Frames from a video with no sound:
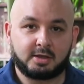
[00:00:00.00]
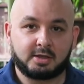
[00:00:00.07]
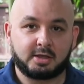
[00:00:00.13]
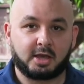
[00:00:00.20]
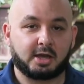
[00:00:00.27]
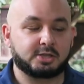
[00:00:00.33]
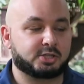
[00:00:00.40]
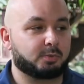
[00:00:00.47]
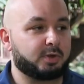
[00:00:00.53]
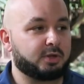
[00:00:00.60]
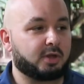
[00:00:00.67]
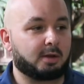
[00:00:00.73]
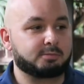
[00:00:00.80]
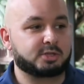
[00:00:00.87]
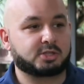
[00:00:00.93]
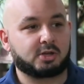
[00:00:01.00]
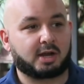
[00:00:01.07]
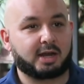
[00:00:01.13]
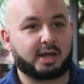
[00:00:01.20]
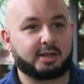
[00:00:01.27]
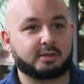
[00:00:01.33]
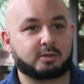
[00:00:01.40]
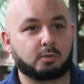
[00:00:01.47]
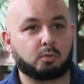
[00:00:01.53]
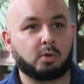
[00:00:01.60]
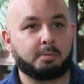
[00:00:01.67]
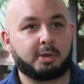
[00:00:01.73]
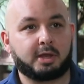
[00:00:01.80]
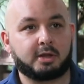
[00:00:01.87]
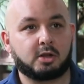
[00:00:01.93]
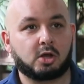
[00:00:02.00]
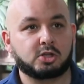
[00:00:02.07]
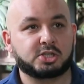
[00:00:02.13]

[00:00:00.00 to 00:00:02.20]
Yeah, so when you come to Thailand, the women